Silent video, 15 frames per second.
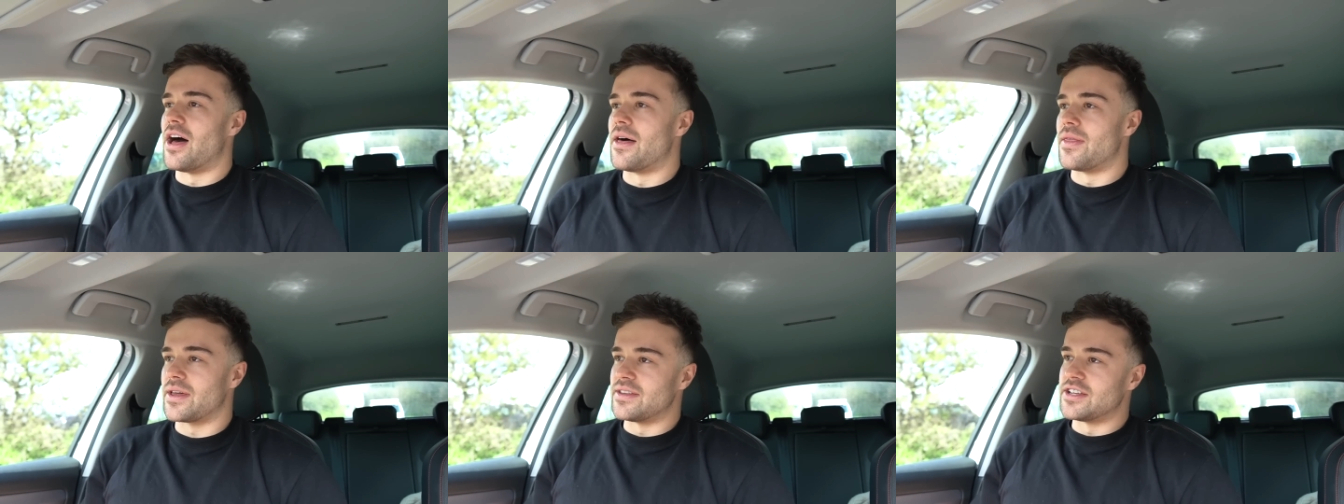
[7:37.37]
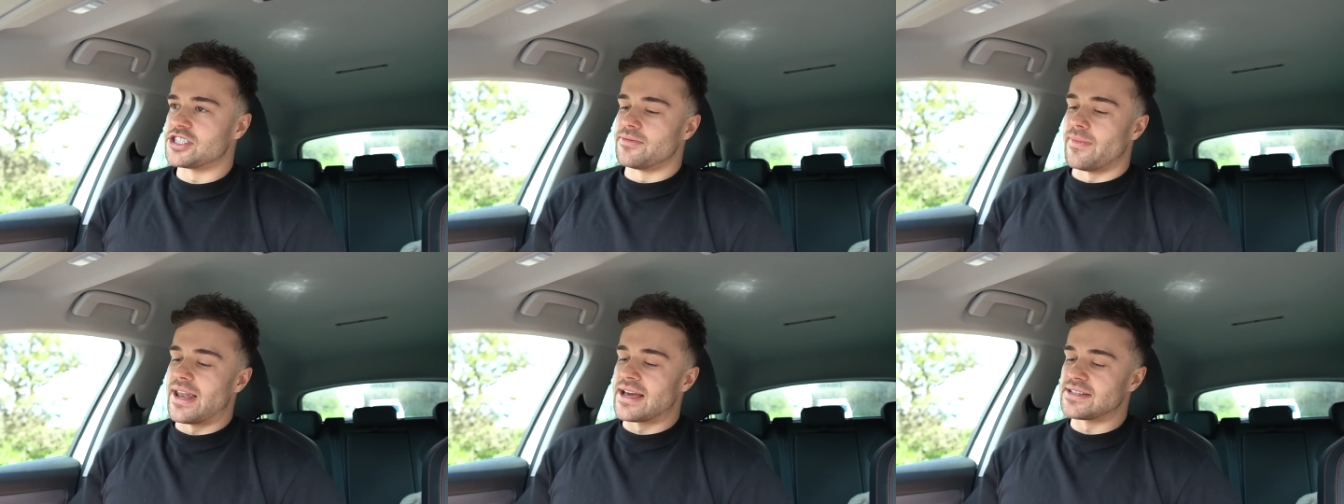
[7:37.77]
uh, the
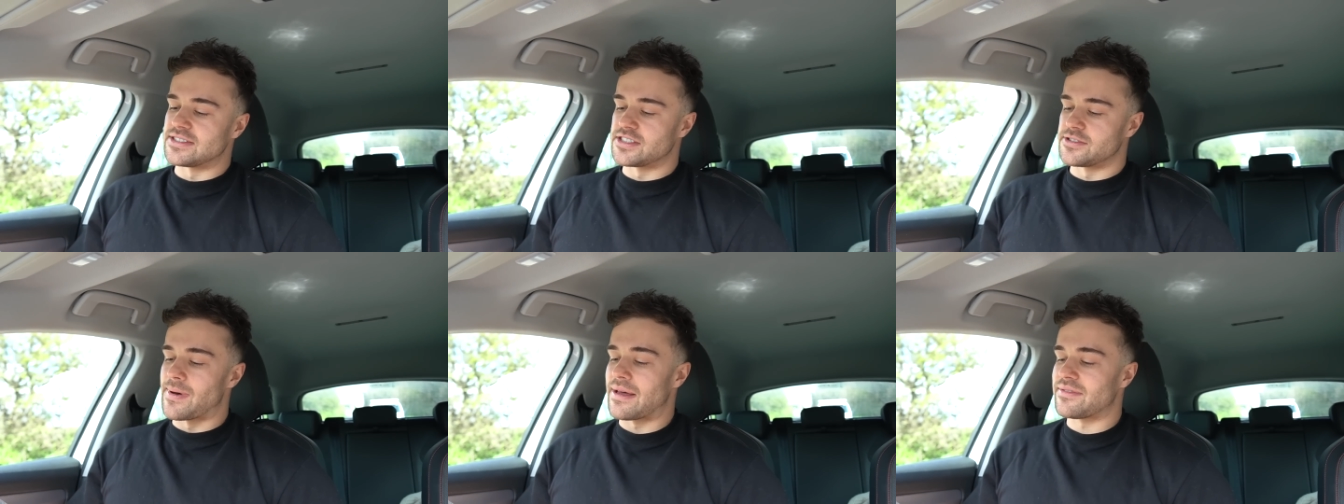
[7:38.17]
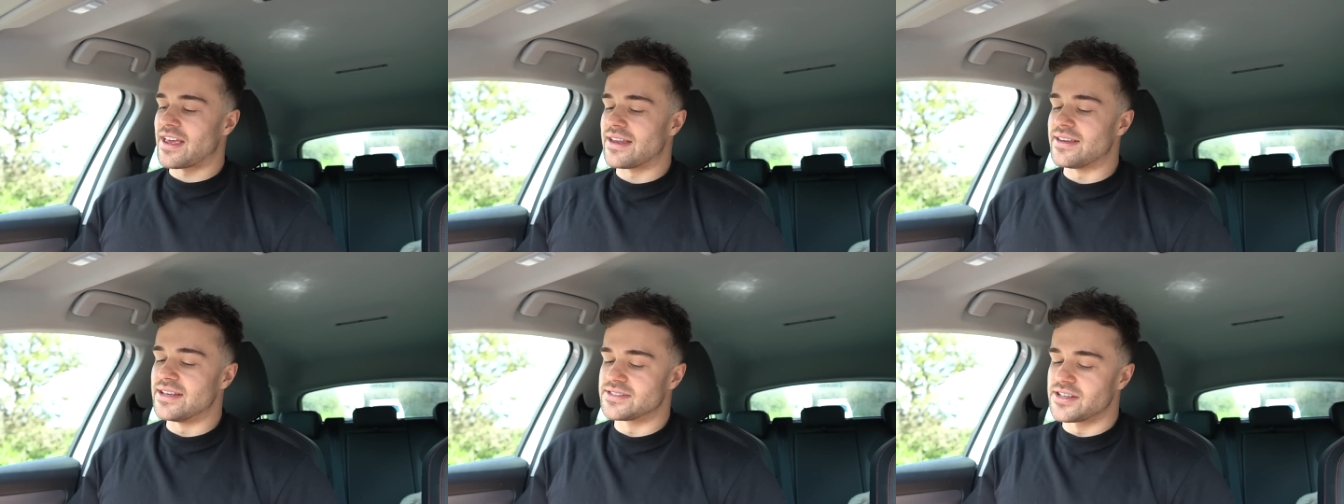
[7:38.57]
condition of my legs is about
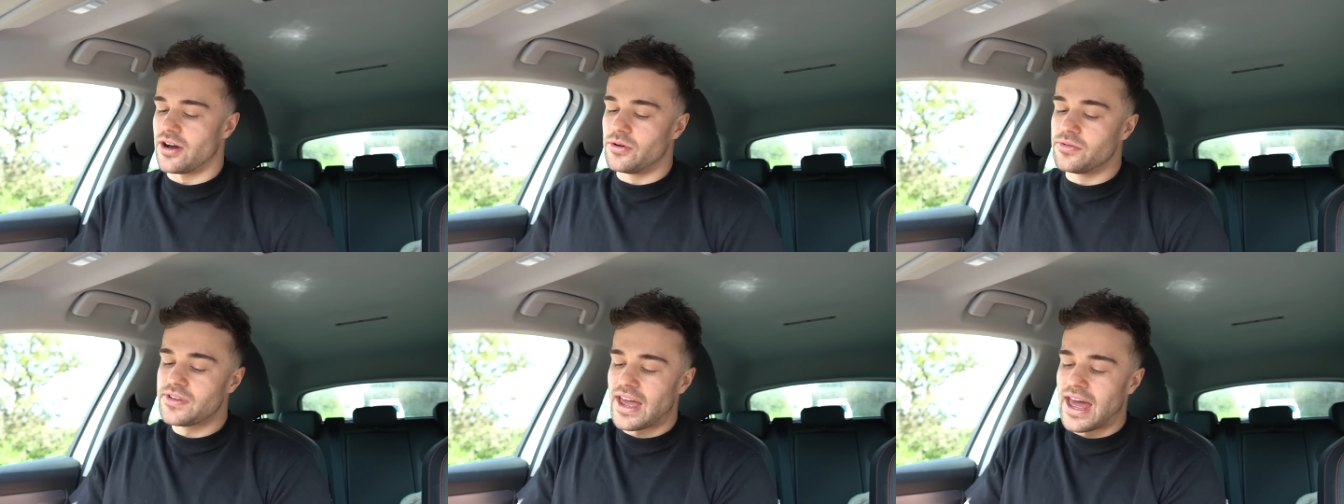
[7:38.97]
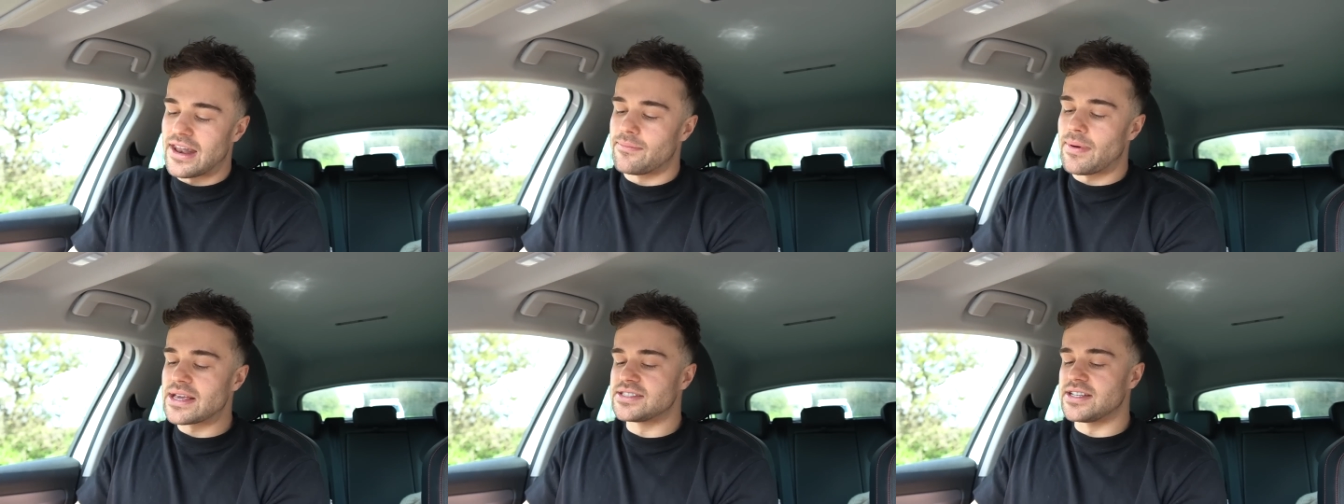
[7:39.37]
10 years old,
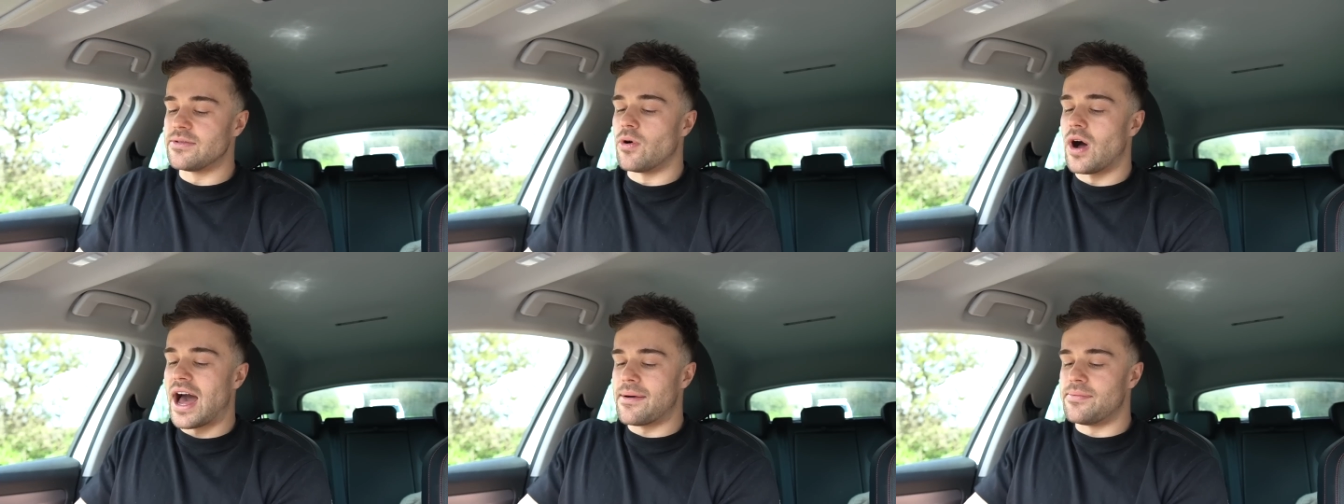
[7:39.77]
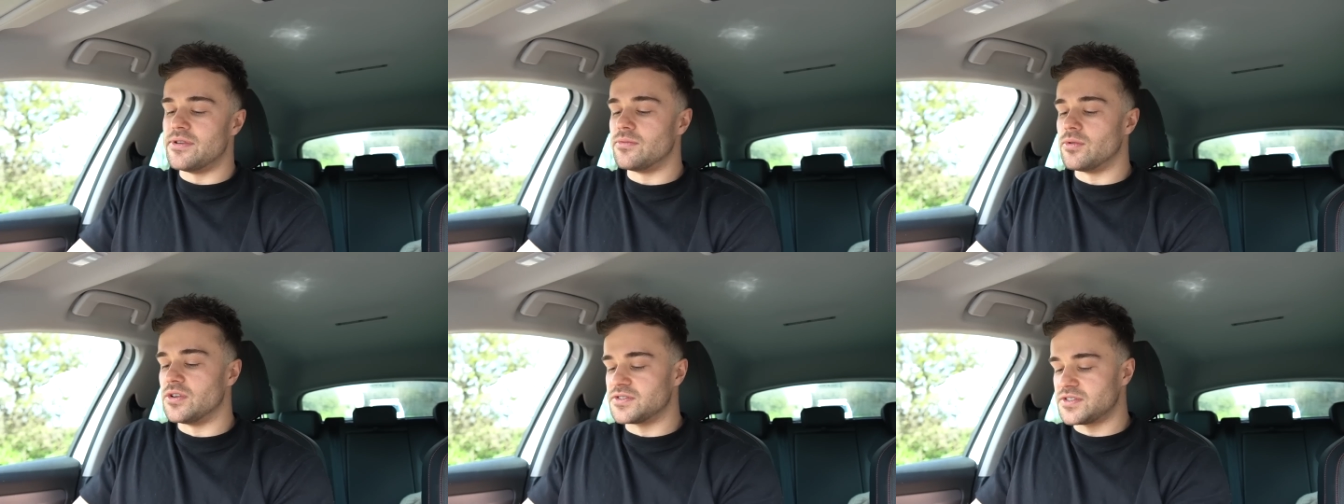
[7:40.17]
and basically what
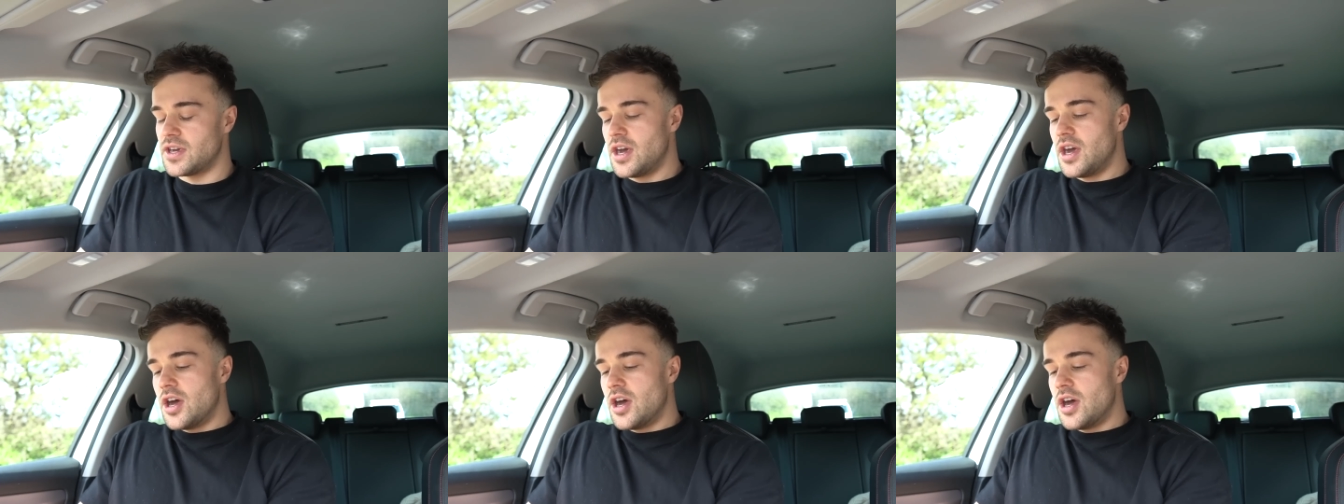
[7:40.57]
happened was